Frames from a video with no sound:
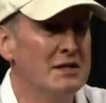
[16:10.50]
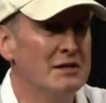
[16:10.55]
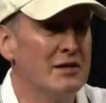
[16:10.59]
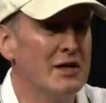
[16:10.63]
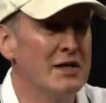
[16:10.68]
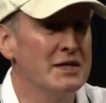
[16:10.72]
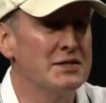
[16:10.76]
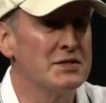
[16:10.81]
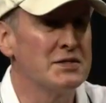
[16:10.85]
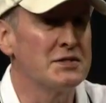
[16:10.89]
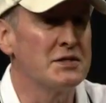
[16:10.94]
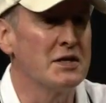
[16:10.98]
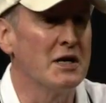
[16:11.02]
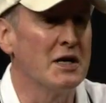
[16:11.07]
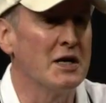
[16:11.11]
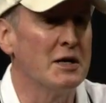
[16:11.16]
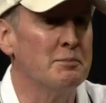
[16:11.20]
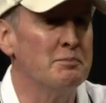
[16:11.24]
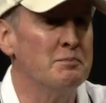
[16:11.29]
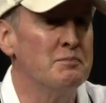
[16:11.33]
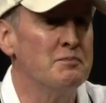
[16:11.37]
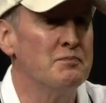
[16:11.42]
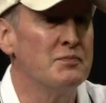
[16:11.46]
likes
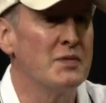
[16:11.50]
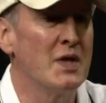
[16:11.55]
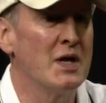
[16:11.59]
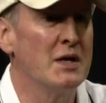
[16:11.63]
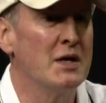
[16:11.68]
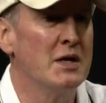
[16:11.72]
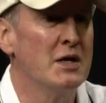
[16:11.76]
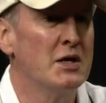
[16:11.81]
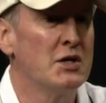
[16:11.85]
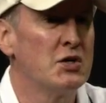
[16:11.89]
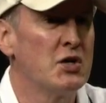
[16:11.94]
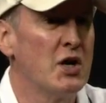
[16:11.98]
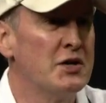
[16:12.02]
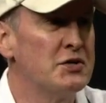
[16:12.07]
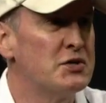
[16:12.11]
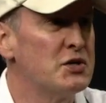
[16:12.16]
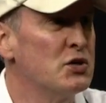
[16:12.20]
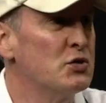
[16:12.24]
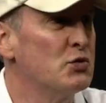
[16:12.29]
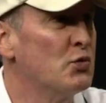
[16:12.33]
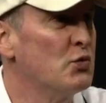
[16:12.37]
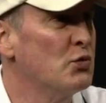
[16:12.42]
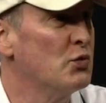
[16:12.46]

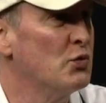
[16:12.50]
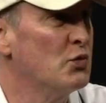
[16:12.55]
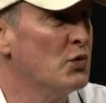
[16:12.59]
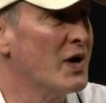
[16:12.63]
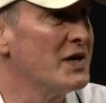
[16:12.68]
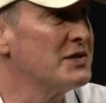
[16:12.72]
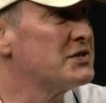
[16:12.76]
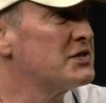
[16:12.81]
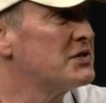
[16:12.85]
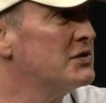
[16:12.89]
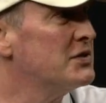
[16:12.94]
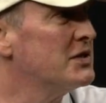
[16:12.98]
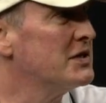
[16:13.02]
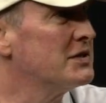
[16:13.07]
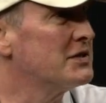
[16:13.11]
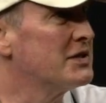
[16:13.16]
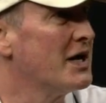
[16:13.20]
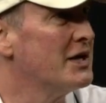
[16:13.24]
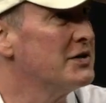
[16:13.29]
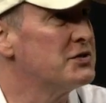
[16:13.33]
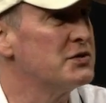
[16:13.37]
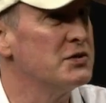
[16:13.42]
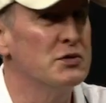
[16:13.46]
country western and
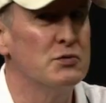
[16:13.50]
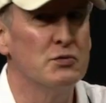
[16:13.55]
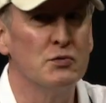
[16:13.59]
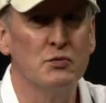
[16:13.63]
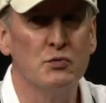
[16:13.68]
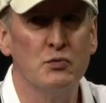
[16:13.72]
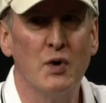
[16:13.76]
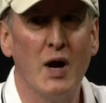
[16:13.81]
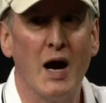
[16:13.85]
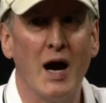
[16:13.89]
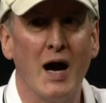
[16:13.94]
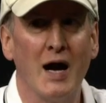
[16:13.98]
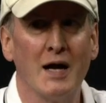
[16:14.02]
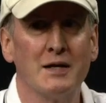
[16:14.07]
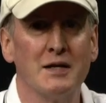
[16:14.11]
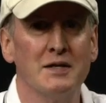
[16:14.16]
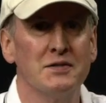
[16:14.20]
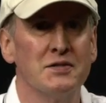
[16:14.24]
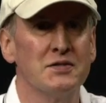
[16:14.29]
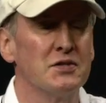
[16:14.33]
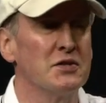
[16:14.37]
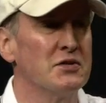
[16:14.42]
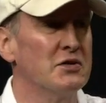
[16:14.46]
country rock,
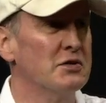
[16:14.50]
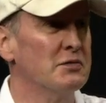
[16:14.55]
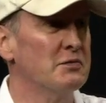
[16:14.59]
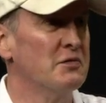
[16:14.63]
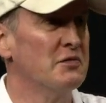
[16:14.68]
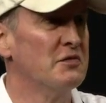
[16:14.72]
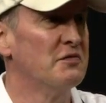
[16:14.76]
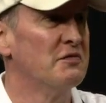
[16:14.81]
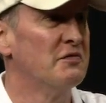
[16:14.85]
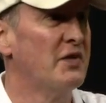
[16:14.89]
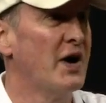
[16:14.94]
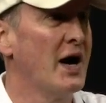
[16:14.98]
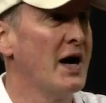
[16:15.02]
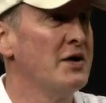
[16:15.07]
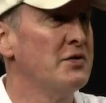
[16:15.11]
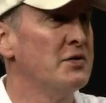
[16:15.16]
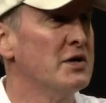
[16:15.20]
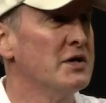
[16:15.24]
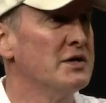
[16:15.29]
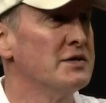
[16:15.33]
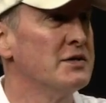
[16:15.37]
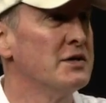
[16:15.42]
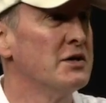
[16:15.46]
and so
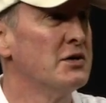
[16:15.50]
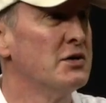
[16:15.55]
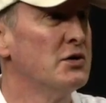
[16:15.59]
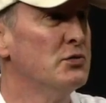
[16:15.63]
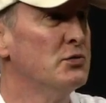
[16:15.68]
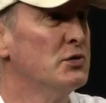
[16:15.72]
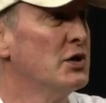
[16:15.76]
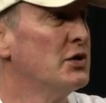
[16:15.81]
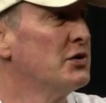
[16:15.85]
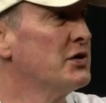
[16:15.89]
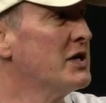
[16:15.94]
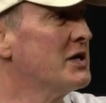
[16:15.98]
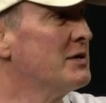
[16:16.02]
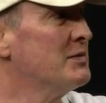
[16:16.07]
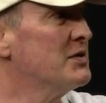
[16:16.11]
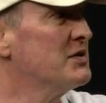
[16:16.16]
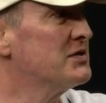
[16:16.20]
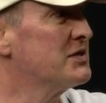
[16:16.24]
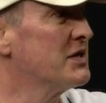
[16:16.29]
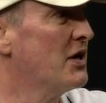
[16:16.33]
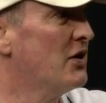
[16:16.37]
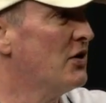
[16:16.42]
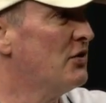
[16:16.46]
Vira, her real name
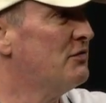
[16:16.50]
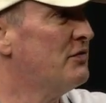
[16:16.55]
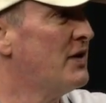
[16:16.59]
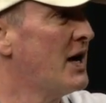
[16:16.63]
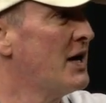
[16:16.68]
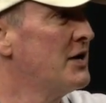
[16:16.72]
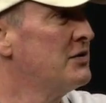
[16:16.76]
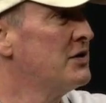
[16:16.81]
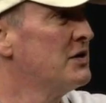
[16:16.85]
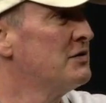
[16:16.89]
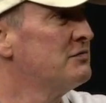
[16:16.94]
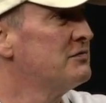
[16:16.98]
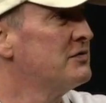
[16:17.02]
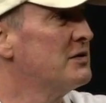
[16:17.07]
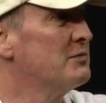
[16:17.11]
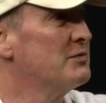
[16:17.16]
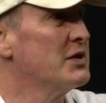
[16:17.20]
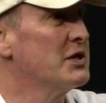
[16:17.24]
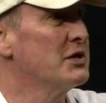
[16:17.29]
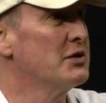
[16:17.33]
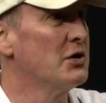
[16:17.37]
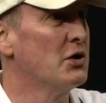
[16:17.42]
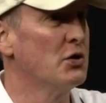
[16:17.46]
is Elvira from
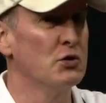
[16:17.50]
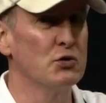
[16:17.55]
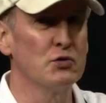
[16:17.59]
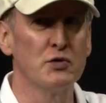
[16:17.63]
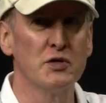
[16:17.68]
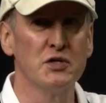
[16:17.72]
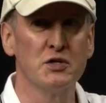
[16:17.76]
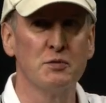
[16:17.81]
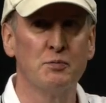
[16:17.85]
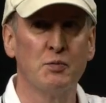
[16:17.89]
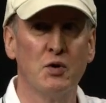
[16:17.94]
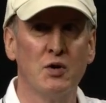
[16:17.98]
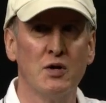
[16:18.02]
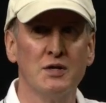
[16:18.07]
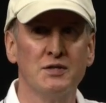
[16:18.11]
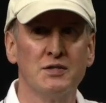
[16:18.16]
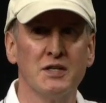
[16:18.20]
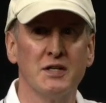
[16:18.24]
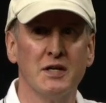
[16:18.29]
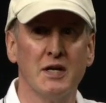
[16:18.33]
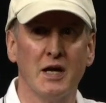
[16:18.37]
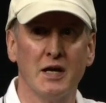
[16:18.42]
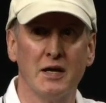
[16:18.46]
the Oak Ridge
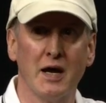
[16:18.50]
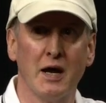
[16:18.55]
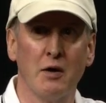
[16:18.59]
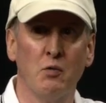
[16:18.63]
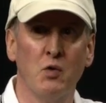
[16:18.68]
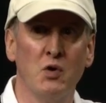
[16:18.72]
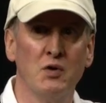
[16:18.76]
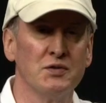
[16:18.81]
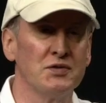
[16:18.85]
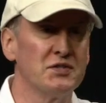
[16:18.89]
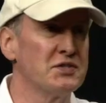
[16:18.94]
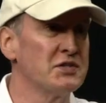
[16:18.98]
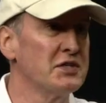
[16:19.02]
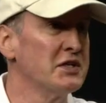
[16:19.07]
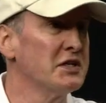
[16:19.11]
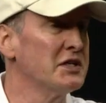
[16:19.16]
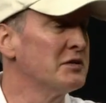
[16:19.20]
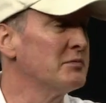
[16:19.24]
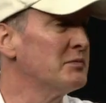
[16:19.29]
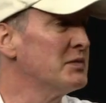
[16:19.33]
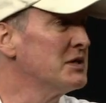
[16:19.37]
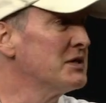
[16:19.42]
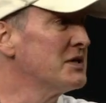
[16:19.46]
Boys, and I won't
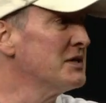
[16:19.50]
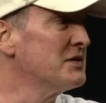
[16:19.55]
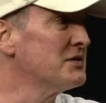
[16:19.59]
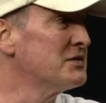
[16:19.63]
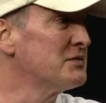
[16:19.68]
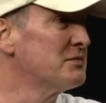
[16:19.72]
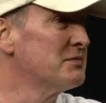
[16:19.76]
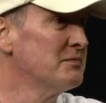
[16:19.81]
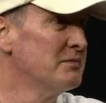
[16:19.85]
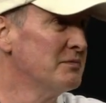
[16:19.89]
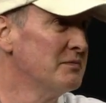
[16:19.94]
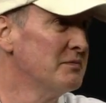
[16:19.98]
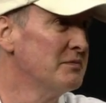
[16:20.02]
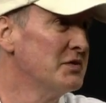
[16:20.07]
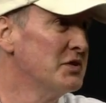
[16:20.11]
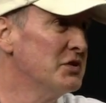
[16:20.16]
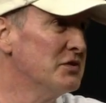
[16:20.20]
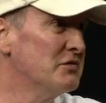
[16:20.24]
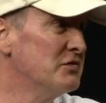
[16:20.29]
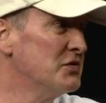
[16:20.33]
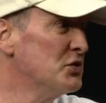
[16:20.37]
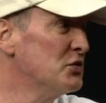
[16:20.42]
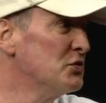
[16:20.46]
sing because
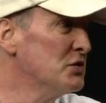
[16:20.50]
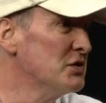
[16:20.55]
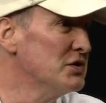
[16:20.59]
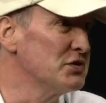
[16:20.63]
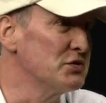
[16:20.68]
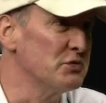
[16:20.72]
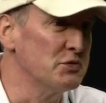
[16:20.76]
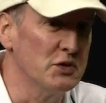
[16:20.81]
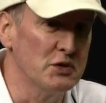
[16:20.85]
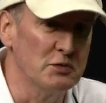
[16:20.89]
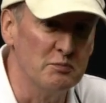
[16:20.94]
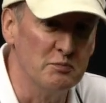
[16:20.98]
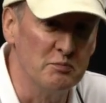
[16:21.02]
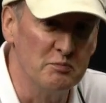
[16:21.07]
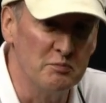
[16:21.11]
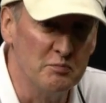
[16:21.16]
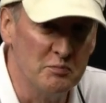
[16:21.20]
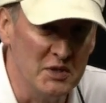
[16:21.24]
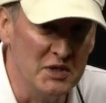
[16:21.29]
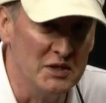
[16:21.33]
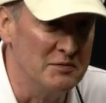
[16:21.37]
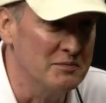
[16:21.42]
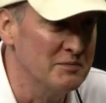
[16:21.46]
your viewers will
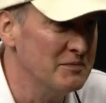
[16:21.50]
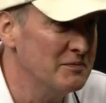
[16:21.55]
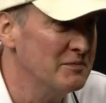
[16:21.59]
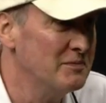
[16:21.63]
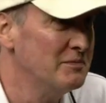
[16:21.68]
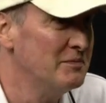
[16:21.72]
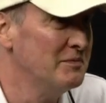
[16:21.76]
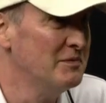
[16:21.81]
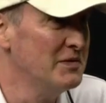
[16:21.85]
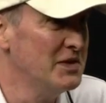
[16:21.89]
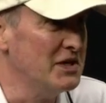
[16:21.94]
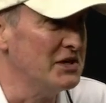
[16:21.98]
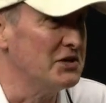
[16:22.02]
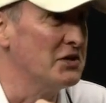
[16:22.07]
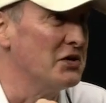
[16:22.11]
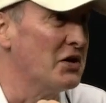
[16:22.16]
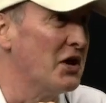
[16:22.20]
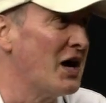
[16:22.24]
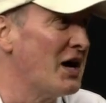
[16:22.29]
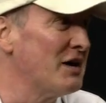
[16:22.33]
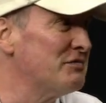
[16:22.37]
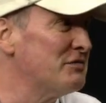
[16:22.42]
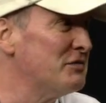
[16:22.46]
be hitting
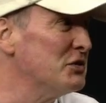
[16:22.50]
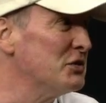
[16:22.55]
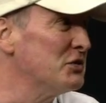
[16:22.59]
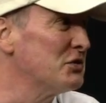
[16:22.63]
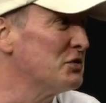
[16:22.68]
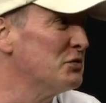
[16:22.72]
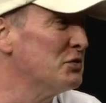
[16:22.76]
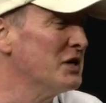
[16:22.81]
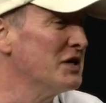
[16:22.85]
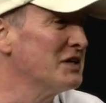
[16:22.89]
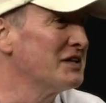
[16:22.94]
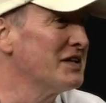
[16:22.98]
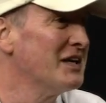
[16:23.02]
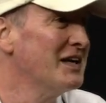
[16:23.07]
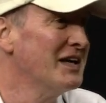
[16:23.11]
off real quick.